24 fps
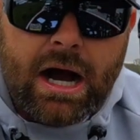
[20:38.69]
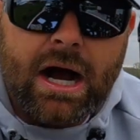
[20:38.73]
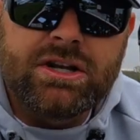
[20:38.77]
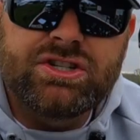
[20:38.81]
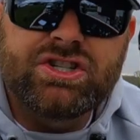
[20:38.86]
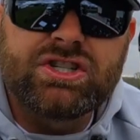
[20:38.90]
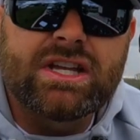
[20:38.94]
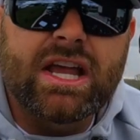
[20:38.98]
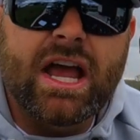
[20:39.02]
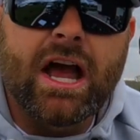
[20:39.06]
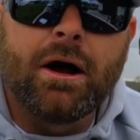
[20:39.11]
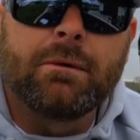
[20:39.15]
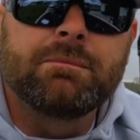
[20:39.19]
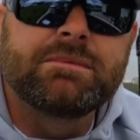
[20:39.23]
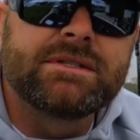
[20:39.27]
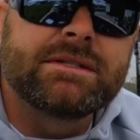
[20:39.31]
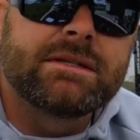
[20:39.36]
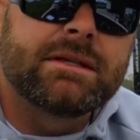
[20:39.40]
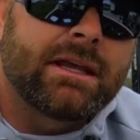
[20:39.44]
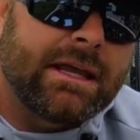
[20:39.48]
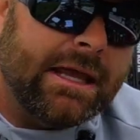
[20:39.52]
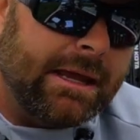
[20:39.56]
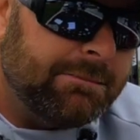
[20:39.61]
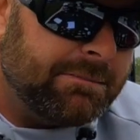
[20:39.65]
Just helps
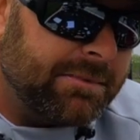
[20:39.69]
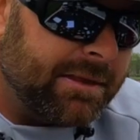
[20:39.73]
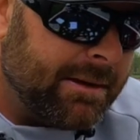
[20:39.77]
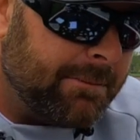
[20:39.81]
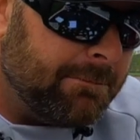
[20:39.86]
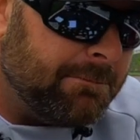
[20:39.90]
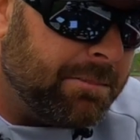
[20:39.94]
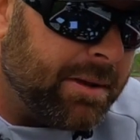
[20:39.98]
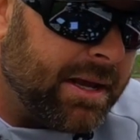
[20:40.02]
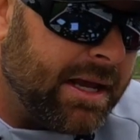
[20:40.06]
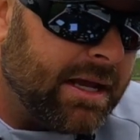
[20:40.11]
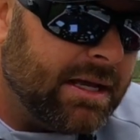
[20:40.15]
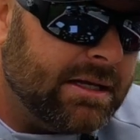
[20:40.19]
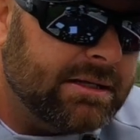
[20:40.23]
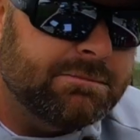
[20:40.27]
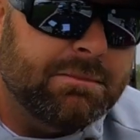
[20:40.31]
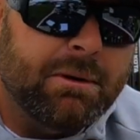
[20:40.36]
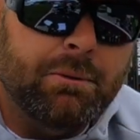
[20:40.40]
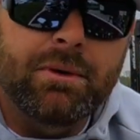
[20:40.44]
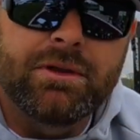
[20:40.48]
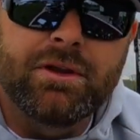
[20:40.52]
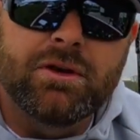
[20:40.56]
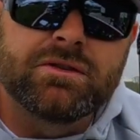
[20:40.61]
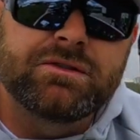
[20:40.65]
to keep them pinned.
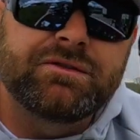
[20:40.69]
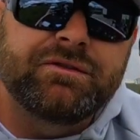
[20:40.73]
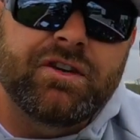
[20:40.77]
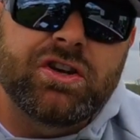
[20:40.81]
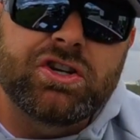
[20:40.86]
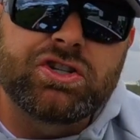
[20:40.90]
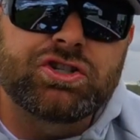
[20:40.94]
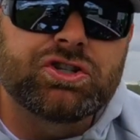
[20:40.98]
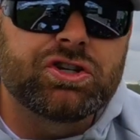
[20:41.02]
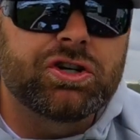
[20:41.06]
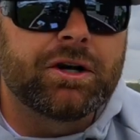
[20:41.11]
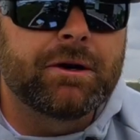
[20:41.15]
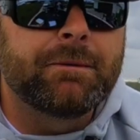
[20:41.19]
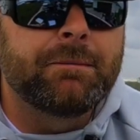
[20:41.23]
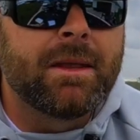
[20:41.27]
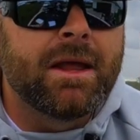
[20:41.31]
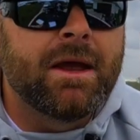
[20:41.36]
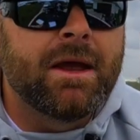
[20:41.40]
But when those fish are,